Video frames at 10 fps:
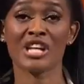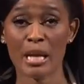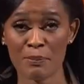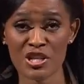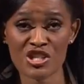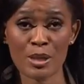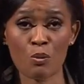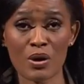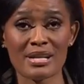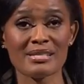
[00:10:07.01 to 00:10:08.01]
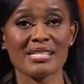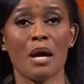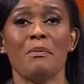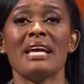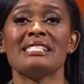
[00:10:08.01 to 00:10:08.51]
championship runs,
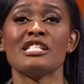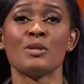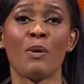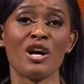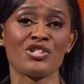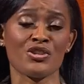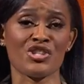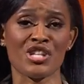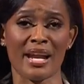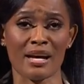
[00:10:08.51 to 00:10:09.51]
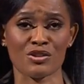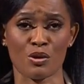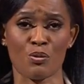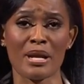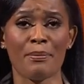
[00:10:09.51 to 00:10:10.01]
amazing sponsors, shout out
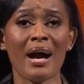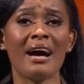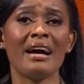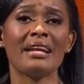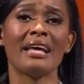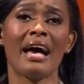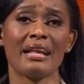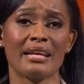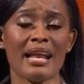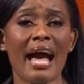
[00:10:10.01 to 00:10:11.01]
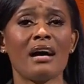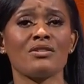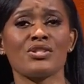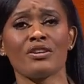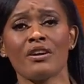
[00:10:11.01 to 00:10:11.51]
to Ray Pond, Aline
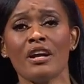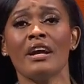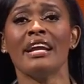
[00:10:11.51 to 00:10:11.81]
Hauser,